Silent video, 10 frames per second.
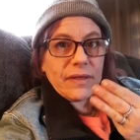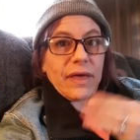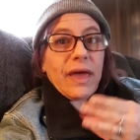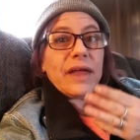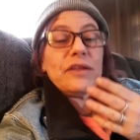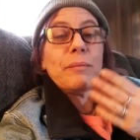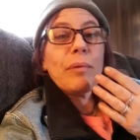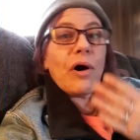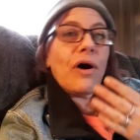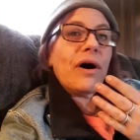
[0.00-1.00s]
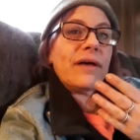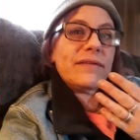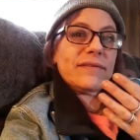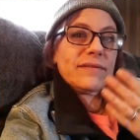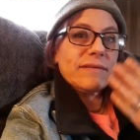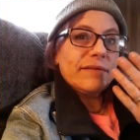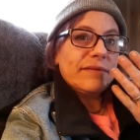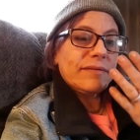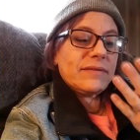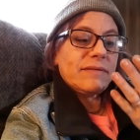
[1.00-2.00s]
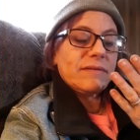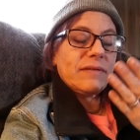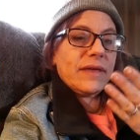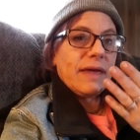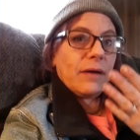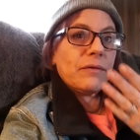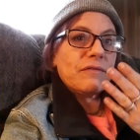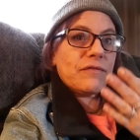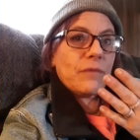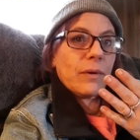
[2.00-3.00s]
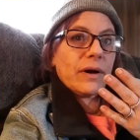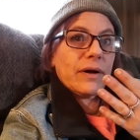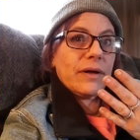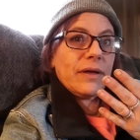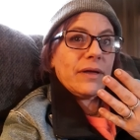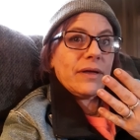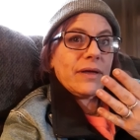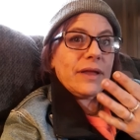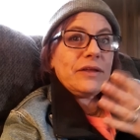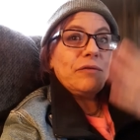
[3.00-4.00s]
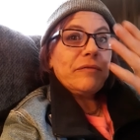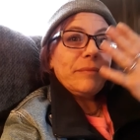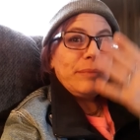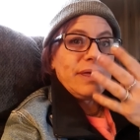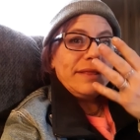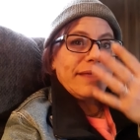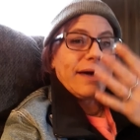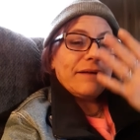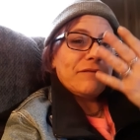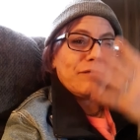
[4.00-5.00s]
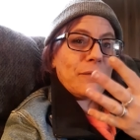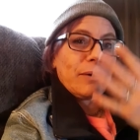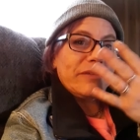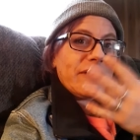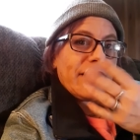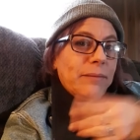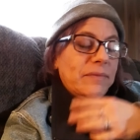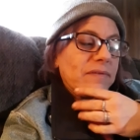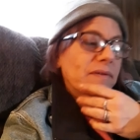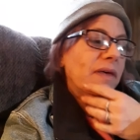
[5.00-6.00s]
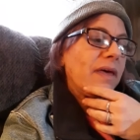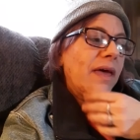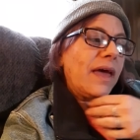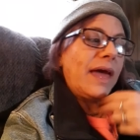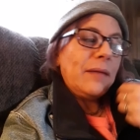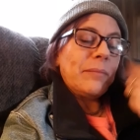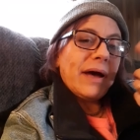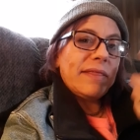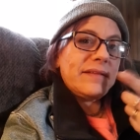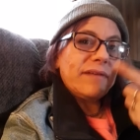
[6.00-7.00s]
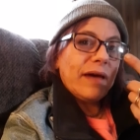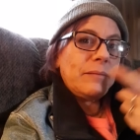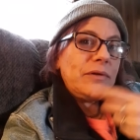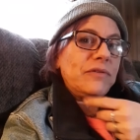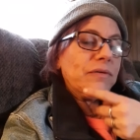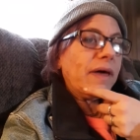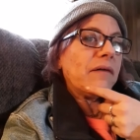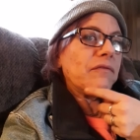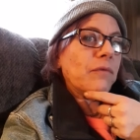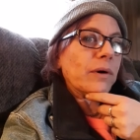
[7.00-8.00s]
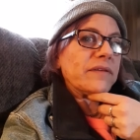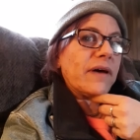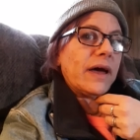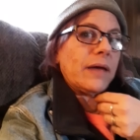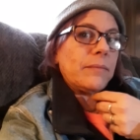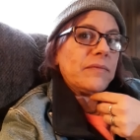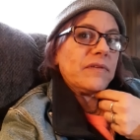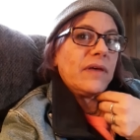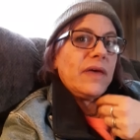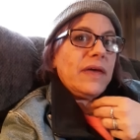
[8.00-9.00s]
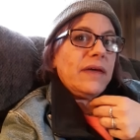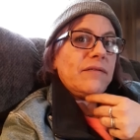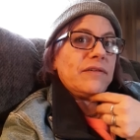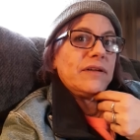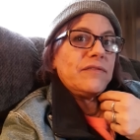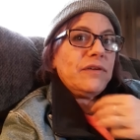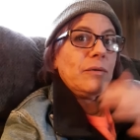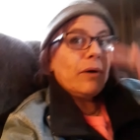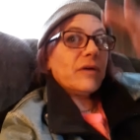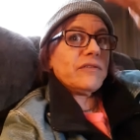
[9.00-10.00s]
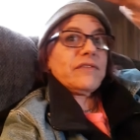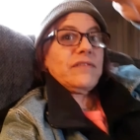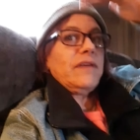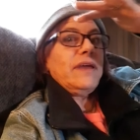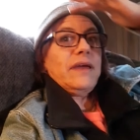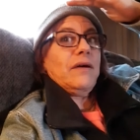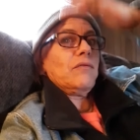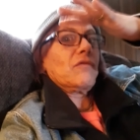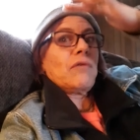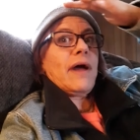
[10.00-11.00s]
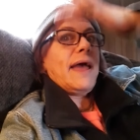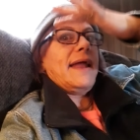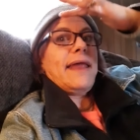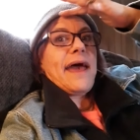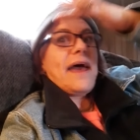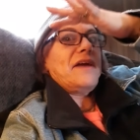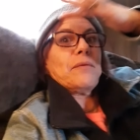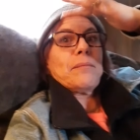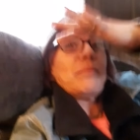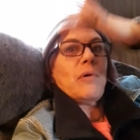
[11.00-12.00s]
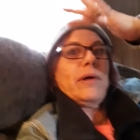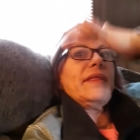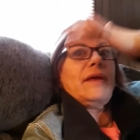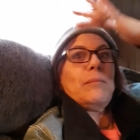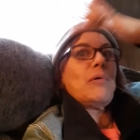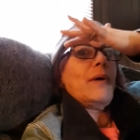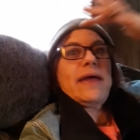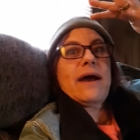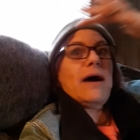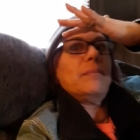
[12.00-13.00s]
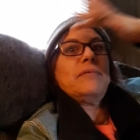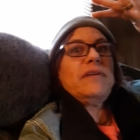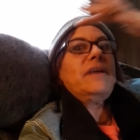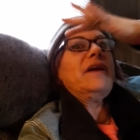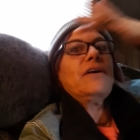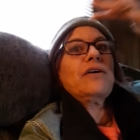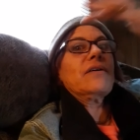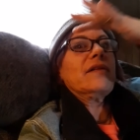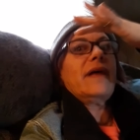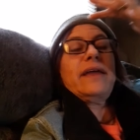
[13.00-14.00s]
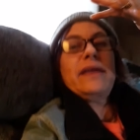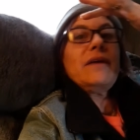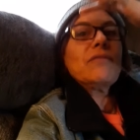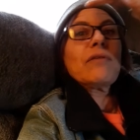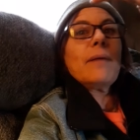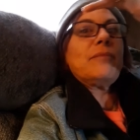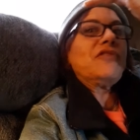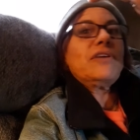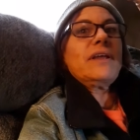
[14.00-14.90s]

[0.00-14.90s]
and you pause to the count of 4, and you repeat that 4 times. And by the time you do that 4 times, even if you are seeing red at your boiling point up to here, like eruption,